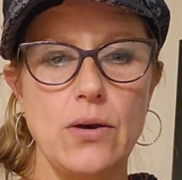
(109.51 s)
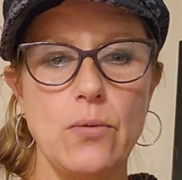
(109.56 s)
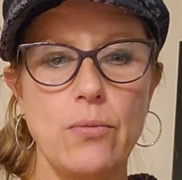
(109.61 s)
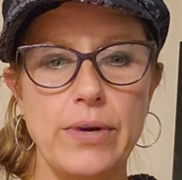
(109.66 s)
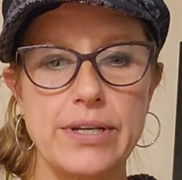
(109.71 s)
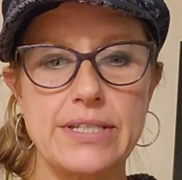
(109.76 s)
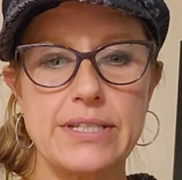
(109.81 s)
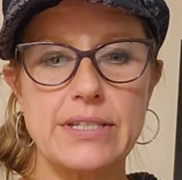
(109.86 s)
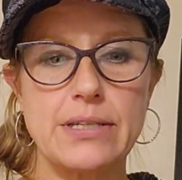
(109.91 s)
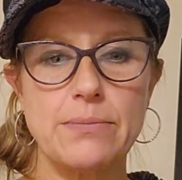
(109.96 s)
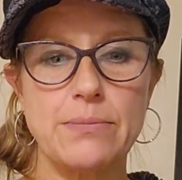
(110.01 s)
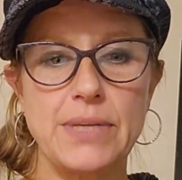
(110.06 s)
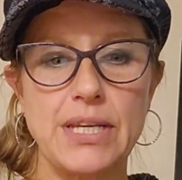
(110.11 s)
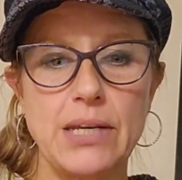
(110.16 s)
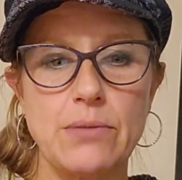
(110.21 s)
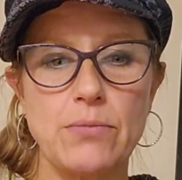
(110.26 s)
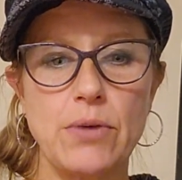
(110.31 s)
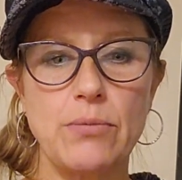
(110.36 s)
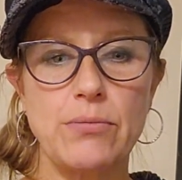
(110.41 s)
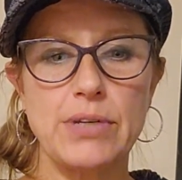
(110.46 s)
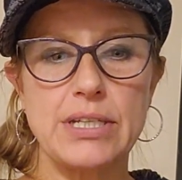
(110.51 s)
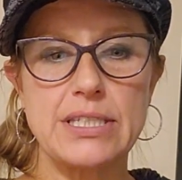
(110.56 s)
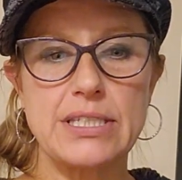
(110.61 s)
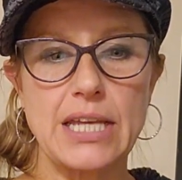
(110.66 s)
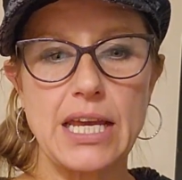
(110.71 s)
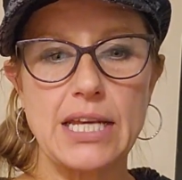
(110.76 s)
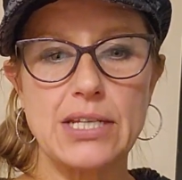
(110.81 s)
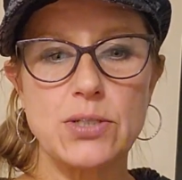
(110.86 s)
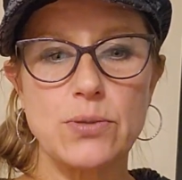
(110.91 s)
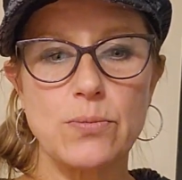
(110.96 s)
What does it mean when we
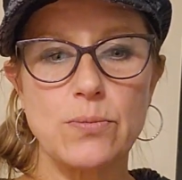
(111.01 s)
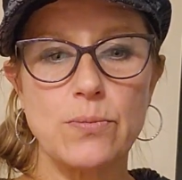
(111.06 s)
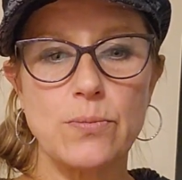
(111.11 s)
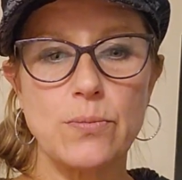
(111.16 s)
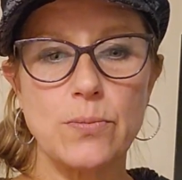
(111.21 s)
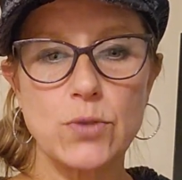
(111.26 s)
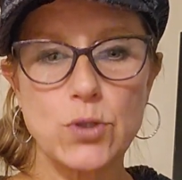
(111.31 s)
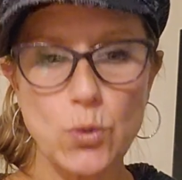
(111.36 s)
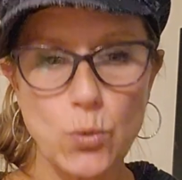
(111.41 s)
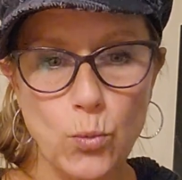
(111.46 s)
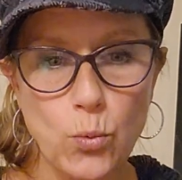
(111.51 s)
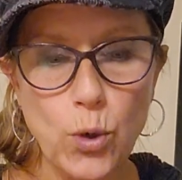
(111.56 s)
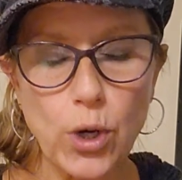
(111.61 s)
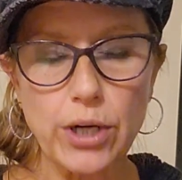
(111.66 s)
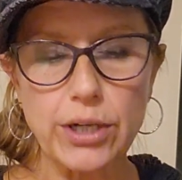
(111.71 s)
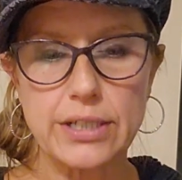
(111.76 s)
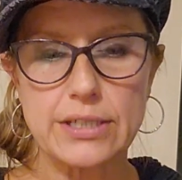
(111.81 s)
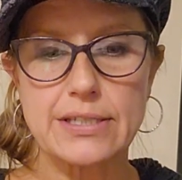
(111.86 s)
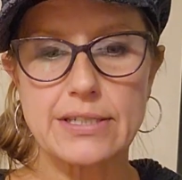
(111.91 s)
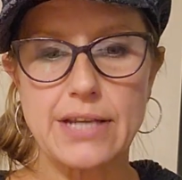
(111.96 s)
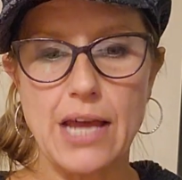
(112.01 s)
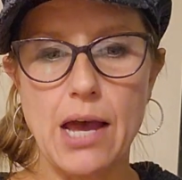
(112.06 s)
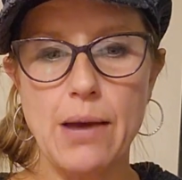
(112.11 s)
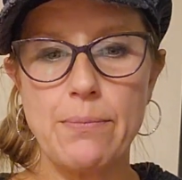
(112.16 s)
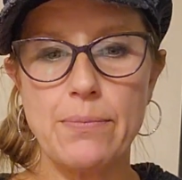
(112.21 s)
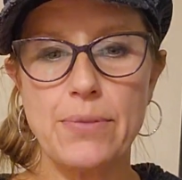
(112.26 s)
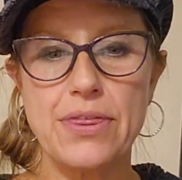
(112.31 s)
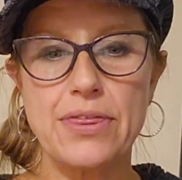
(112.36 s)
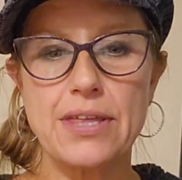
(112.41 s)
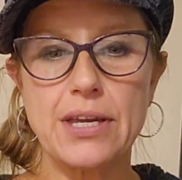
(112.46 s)
say to work a
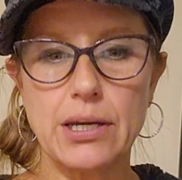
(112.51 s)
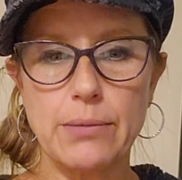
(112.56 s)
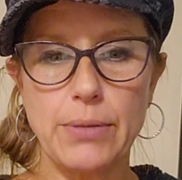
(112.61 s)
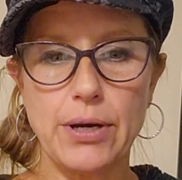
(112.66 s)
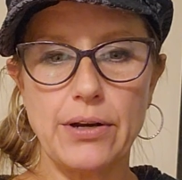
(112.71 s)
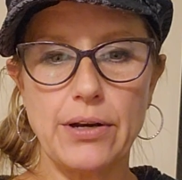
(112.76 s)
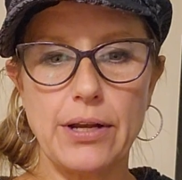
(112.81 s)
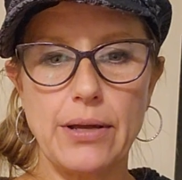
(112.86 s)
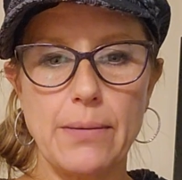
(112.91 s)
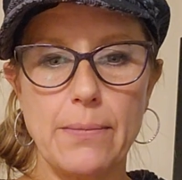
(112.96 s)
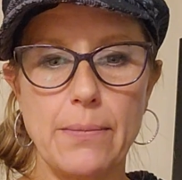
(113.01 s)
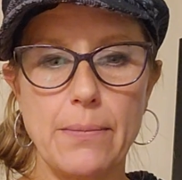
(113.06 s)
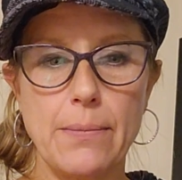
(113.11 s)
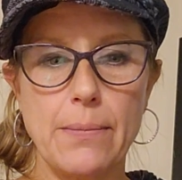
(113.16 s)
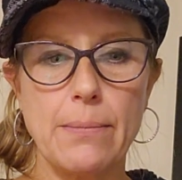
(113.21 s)
step? Think about it.